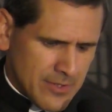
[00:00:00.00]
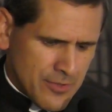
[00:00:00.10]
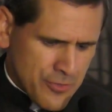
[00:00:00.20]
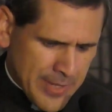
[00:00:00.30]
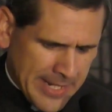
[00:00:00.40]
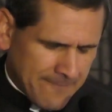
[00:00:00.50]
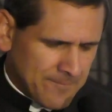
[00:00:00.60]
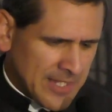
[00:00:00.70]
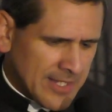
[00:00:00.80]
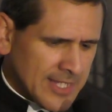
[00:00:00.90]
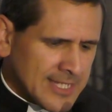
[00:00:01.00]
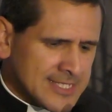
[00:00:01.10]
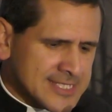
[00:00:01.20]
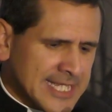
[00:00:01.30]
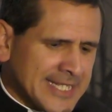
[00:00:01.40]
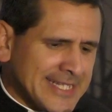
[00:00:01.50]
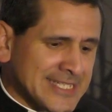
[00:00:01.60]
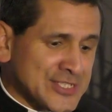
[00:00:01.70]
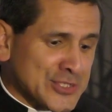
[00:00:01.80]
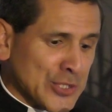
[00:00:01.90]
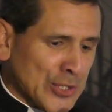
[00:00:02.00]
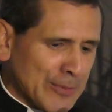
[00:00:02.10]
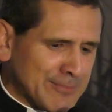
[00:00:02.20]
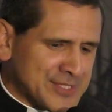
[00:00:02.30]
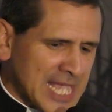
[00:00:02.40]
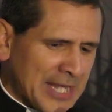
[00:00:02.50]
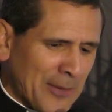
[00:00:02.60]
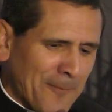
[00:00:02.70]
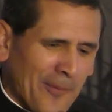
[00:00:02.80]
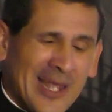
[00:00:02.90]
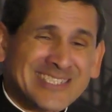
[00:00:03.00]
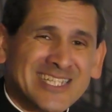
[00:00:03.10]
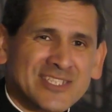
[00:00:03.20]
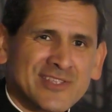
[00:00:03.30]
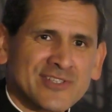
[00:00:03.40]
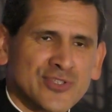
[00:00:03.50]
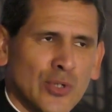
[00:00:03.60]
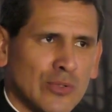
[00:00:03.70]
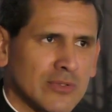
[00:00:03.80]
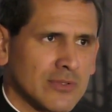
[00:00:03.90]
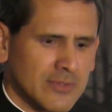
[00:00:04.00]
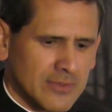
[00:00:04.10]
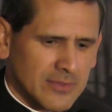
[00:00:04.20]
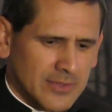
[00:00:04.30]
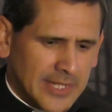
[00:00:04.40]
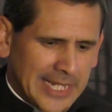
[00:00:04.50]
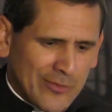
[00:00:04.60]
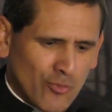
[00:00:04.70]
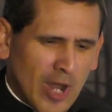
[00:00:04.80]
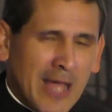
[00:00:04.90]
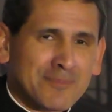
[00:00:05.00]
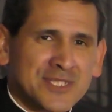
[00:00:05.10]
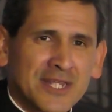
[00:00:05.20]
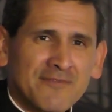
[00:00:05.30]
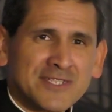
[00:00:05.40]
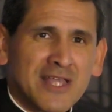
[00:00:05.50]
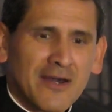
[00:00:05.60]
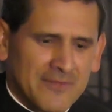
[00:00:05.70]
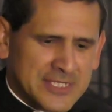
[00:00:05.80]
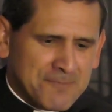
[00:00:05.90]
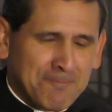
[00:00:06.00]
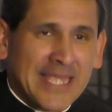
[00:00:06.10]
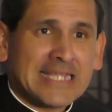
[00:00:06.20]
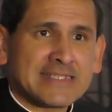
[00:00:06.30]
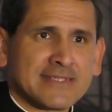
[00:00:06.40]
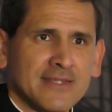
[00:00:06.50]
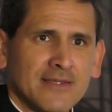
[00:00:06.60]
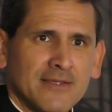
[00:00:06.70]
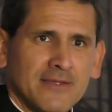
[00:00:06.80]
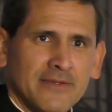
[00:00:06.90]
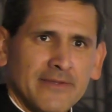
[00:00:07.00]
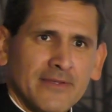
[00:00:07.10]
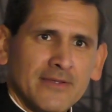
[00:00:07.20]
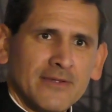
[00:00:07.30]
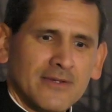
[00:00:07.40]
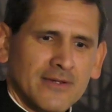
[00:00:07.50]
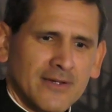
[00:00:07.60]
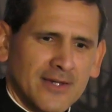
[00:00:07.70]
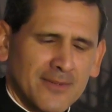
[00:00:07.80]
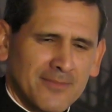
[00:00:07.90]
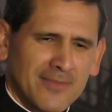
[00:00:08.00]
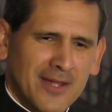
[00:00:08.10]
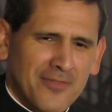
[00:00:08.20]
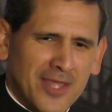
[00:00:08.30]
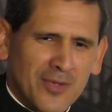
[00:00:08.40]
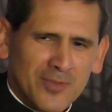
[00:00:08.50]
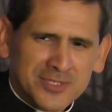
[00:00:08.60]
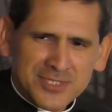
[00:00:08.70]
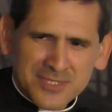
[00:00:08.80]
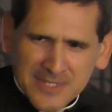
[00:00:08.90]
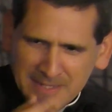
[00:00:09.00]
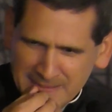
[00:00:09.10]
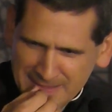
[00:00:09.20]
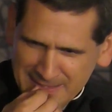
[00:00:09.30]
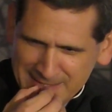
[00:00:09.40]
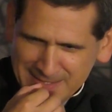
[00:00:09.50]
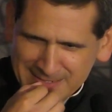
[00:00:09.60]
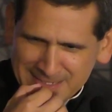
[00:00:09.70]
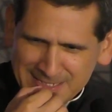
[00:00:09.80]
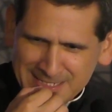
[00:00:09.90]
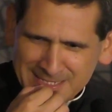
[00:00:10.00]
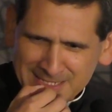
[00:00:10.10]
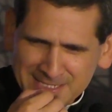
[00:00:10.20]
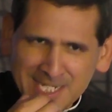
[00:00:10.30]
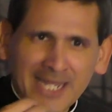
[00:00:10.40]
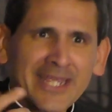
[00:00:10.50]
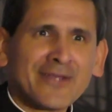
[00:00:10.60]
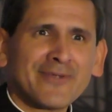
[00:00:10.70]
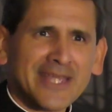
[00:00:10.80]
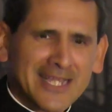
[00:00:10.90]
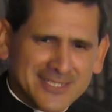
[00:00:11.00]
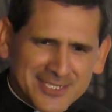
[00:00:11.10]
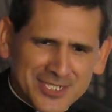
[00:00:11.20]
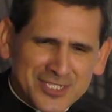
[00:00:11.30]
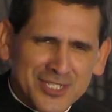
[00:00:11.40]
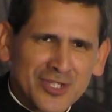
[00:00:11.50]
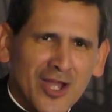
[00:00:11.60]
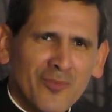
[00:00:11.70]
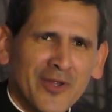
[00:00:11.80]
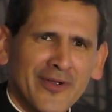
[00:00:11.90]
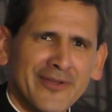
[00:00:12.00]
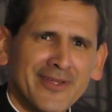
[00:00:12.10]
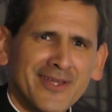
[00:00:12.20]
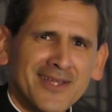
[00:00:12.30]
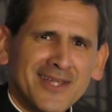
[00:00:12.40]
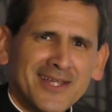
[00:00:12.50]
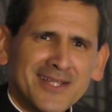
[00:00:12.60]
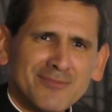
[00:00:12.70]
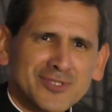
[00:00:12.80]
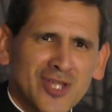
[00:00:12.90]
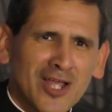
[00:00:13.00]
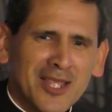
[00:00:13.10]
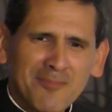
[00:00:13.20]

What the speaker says: 3, sin disturbs and oppresses the soul. It robs it of its peace. I think it was John Henry, yes, in just the talk we heard. He was talking